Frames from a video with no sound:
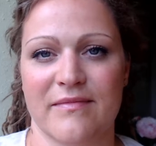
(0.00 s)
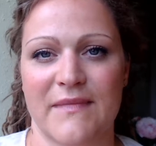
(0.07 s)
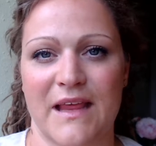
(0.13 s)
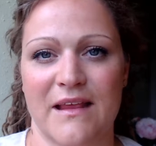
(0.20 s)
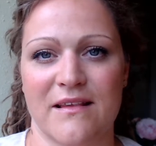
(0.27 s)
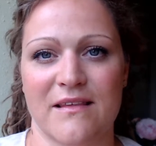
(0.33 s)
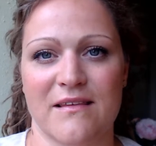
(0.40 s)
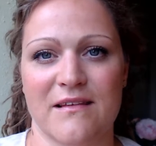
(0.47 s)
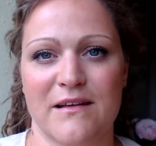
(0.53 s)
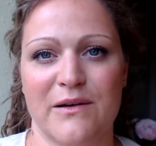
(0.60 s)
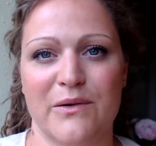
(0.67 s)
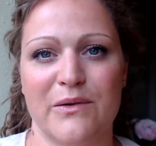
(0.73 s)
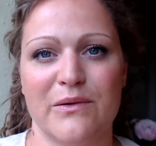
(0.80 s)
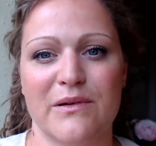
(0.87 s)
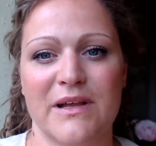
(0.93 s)
And
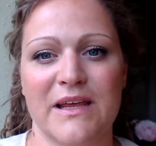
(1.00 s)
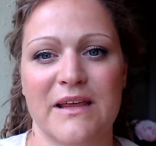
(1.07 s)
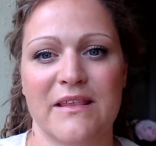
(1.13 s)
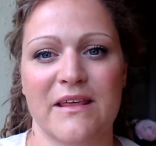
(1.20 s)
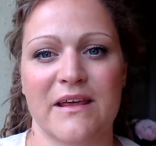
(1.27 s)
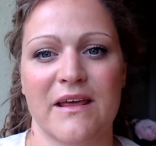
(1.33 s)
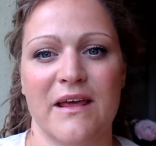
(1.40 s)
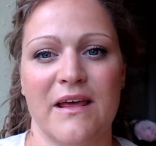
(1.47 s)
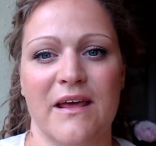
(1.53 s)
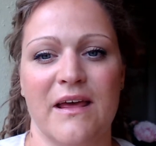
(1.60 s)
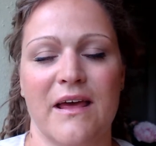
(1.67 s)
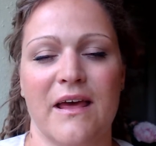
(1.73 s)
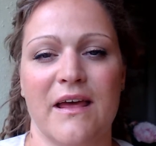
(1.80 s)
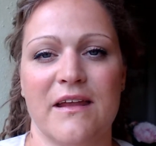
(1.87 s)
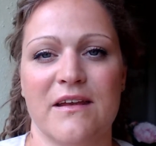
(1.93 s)
slowly the
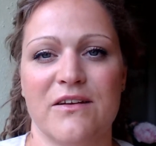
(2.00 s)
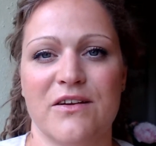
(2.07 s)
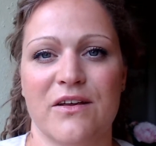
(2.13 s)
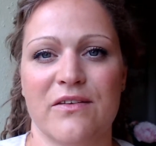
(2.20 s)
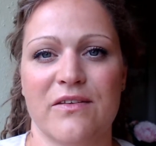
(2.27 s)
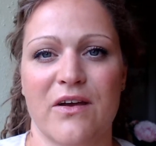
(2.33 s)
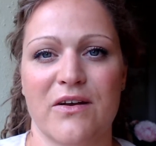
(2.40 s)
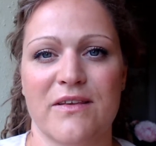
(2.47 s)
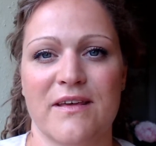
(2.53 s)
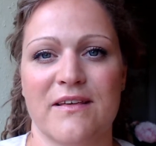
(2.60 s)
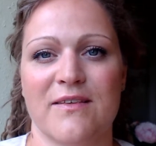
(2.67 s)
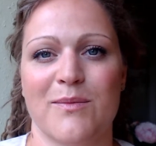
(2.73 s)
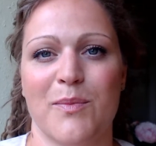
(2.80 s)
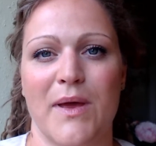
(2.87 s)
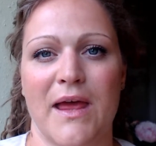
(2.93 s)
energy starts
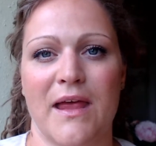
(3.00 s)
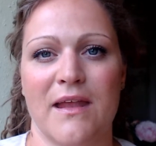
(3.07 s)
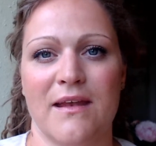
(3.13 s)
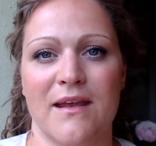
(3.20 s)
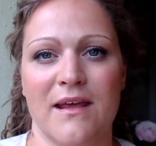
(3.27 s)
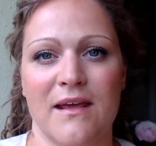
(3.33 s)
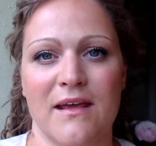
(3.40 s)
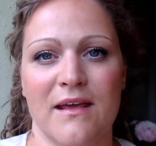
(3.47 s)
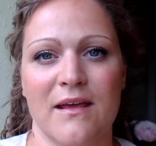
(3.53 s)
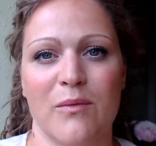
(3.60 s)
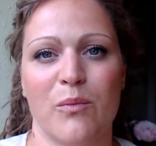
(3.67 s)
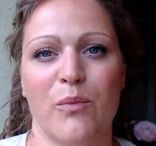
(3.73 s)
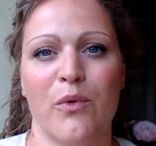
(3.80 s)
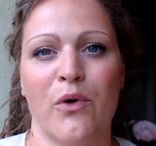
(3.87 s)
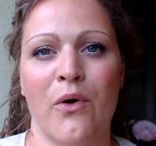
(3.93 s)
expanding
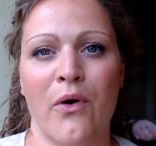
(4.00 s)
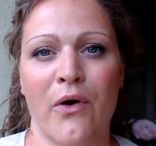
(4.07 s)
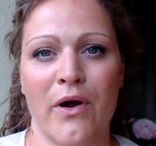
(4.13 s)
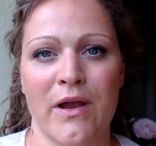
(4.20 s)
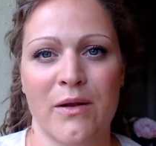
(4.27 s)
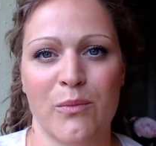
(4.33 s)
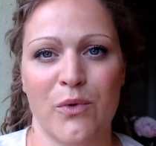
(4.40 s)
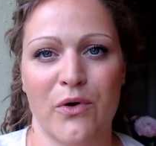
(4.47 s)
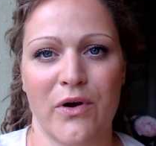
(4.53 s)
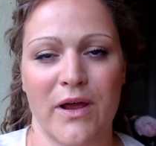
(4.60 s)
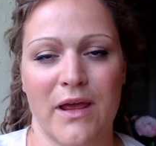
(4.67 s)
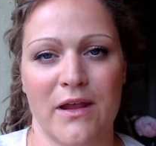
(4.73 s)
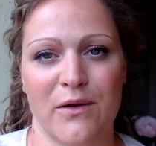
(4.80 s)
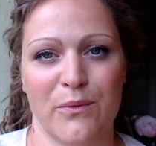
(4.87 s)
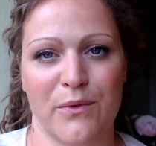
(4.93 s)
more and more
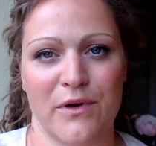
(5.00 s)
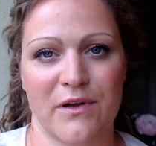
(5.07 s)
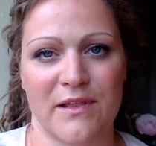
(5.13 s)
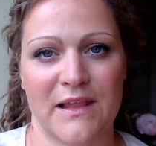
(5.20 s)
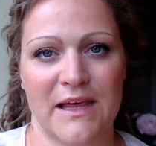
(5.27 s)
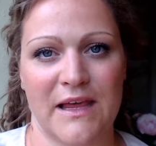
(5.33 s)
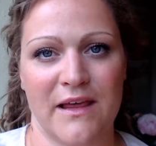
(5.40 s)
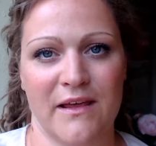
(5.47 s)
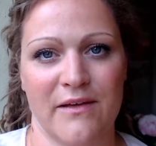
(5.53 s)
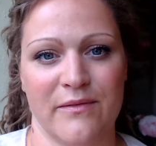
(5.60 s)
inwardly.